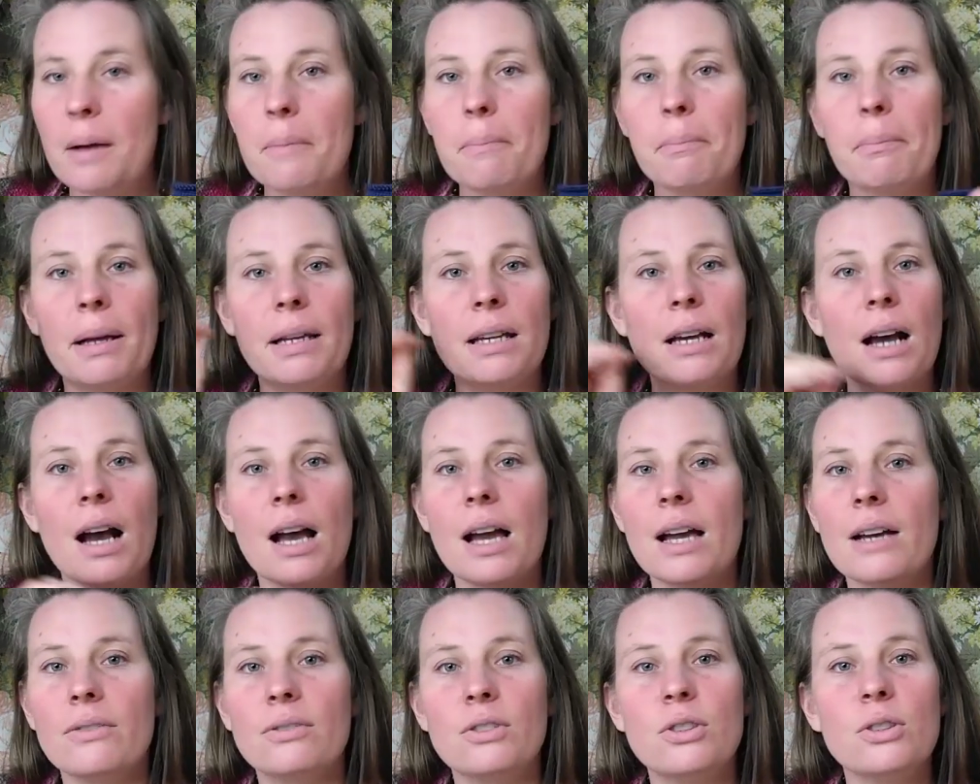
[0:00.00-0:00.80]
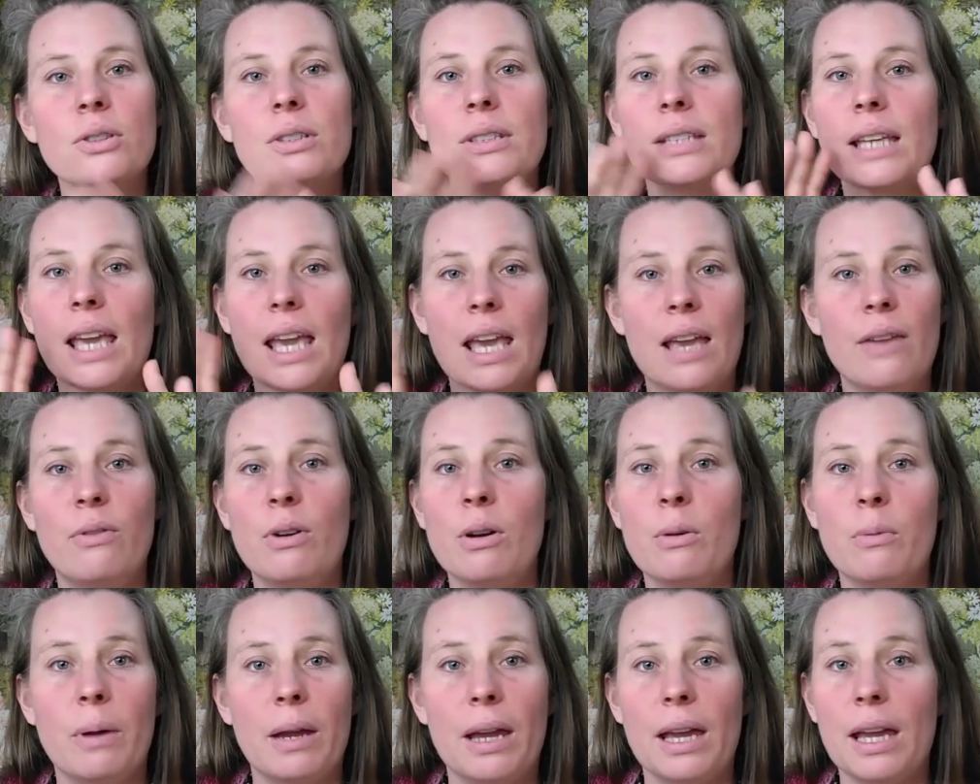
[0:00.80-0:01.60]
but I have looked
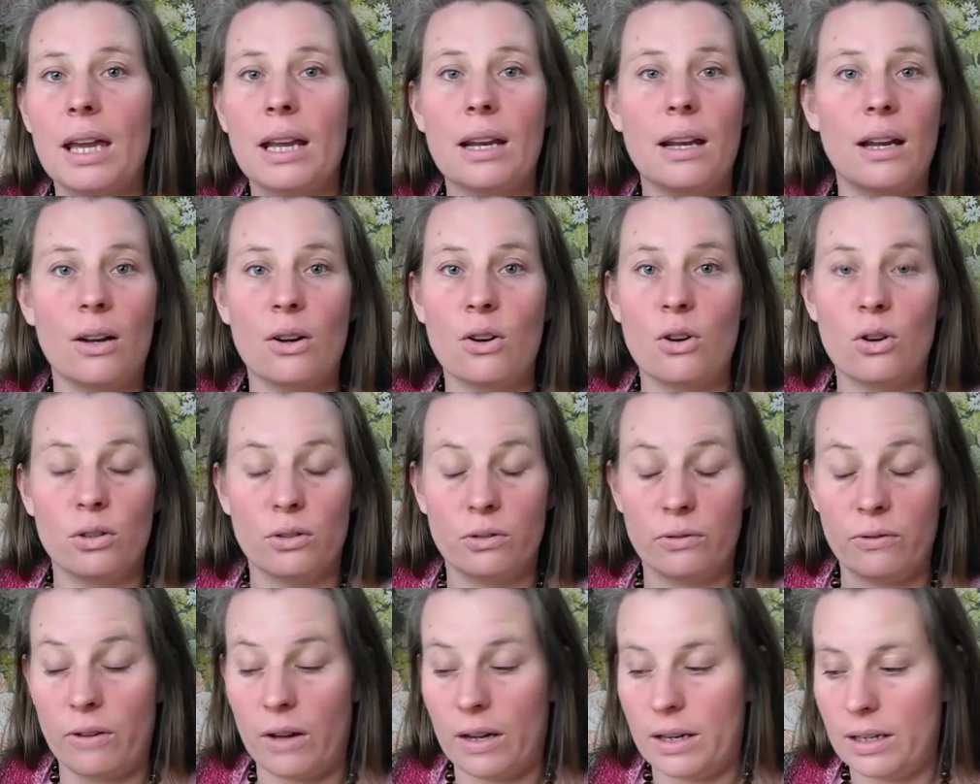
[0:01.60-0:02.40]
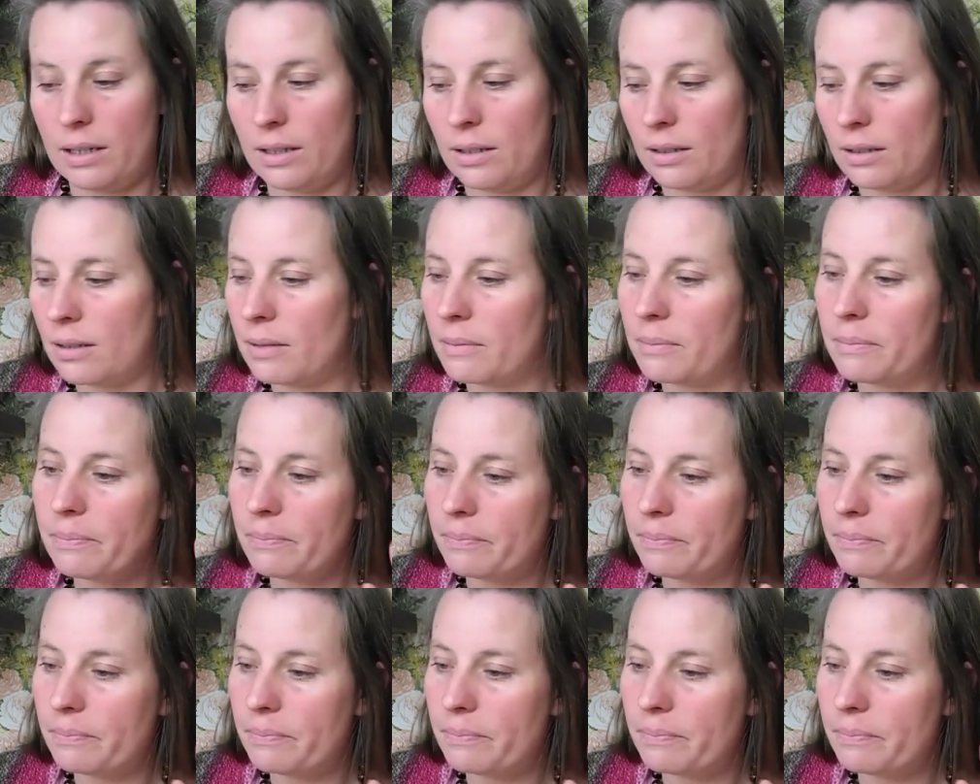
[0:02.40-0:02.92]
everywhere and I can't find it.